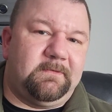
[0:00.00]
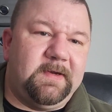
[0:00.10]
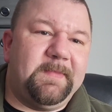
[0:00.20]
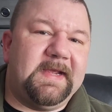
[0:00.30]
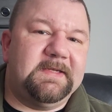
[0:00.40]

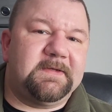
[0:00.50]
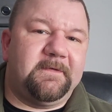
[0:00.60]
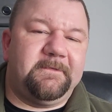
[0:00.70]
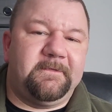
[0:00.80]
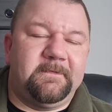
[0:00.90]
remains
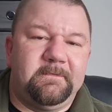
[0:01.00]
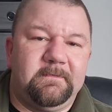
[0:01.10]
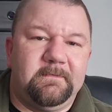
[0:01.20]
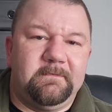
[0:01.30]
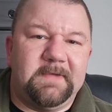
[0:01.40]
of
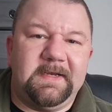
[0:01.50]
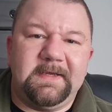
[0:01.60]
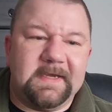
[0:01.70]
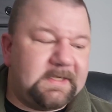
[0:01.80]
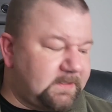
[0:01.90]

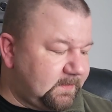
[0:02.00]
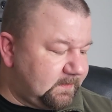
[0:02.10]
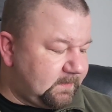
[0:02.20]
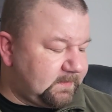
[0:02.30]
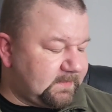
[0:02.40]

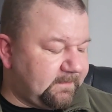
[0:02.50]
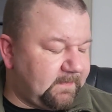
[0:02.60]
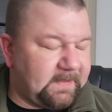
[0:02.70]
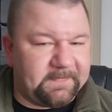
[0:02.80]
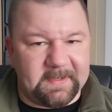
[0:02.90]
medication and stuff
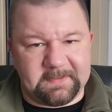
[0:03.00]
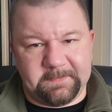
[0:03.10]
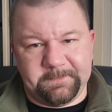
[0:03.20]
like that.